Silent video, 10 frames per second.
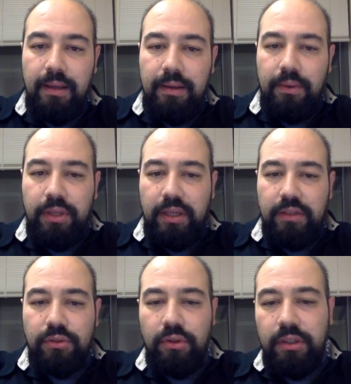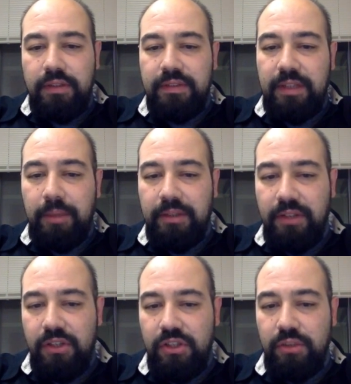Okay, so in the
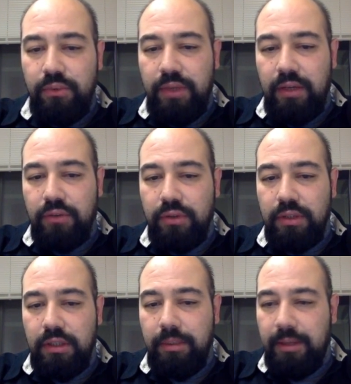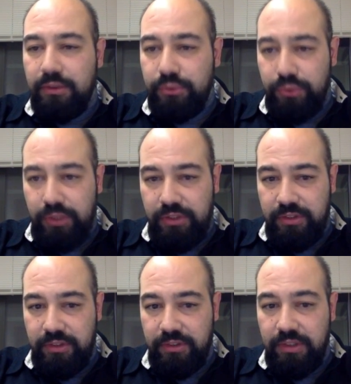segmentation, we are talking about 2
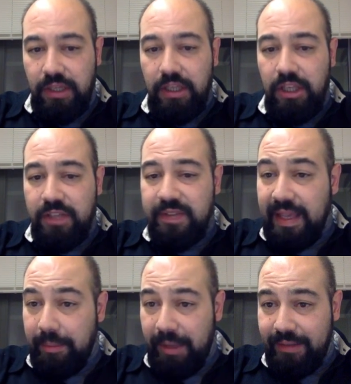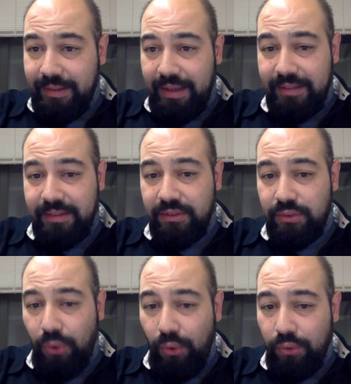registers. Each segment has its
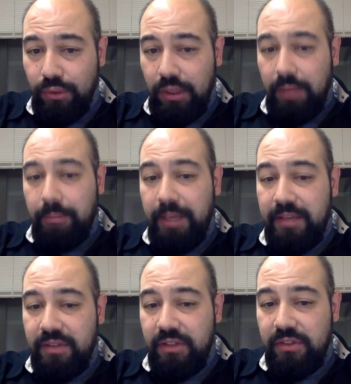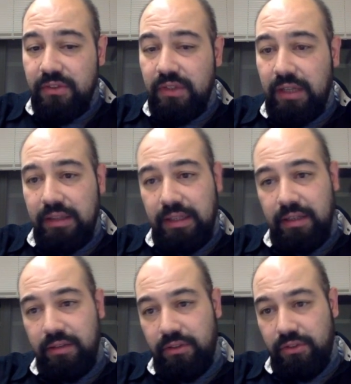own base register and
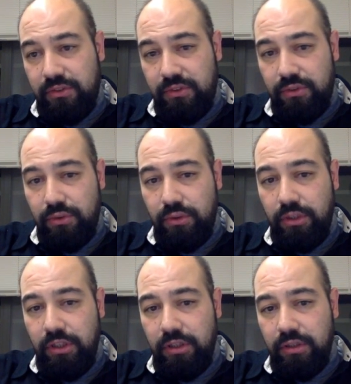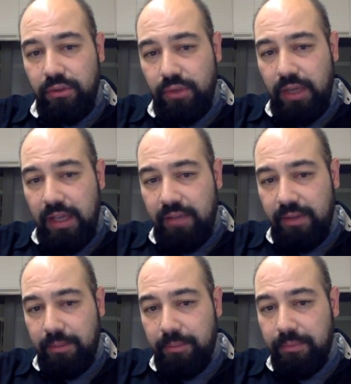length register. So here you have
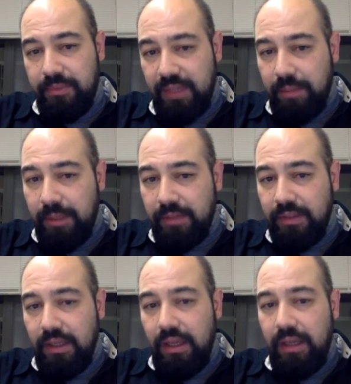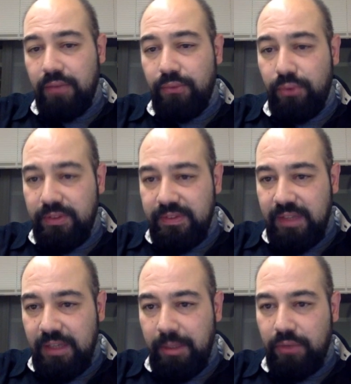a segment and for this
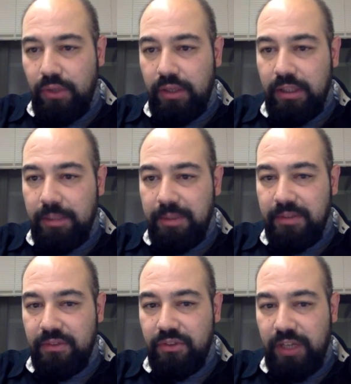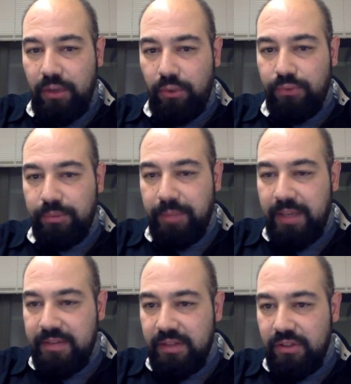segment we are keeping the track of the
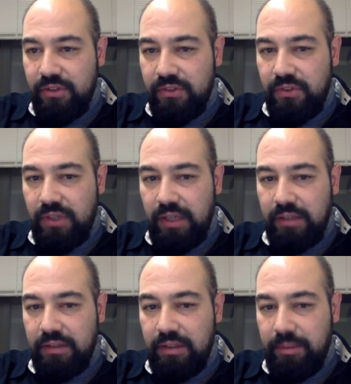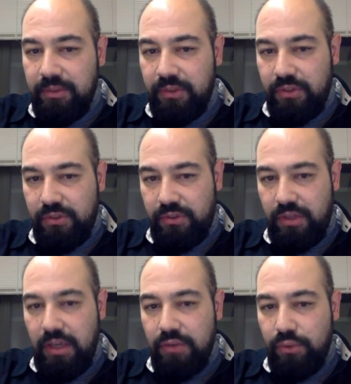base register and the limit register.
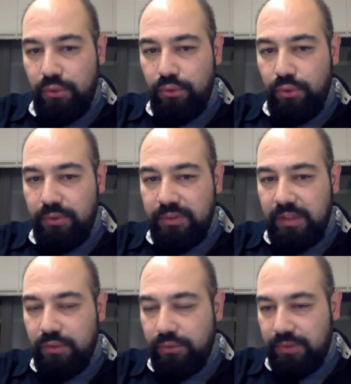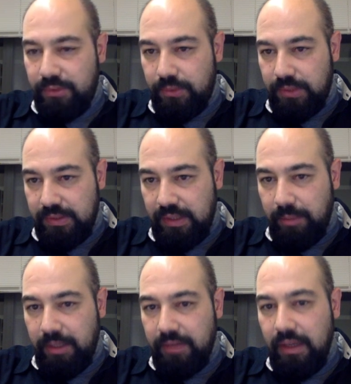So you know the size of this
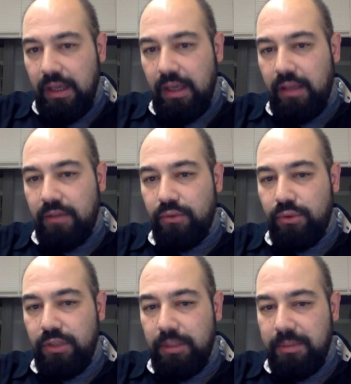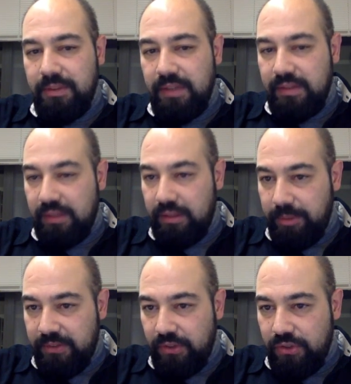segment, and you keep this as a
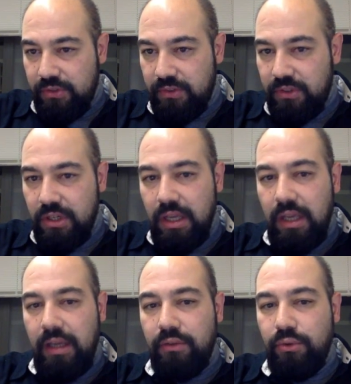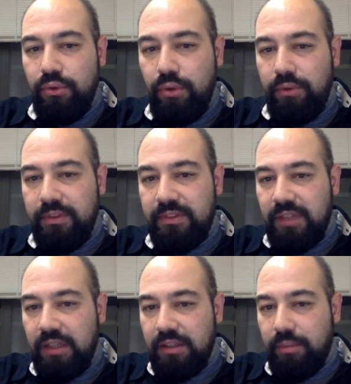limit register, and you know the
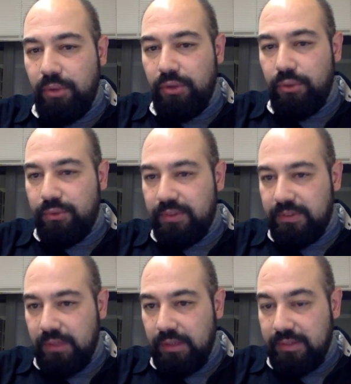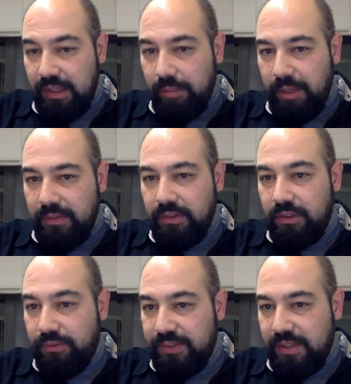starting point of this segment in
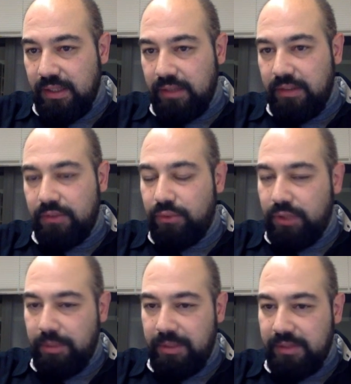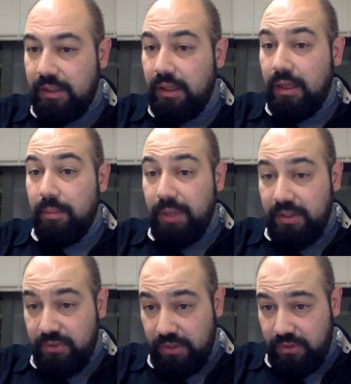the physical address, you keep it as a
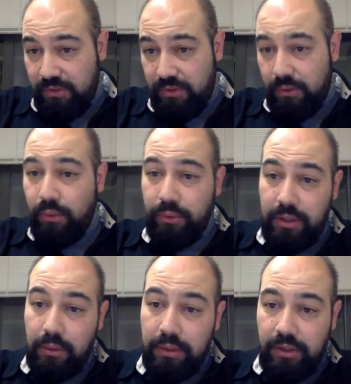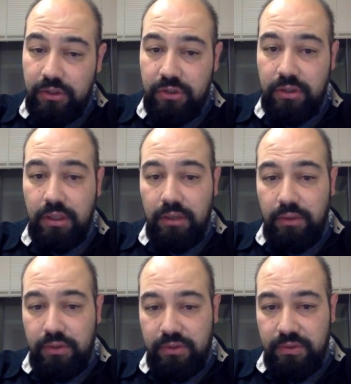base register or reallocation
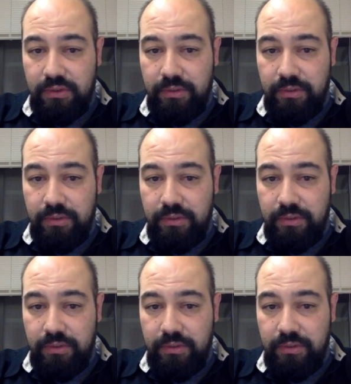register.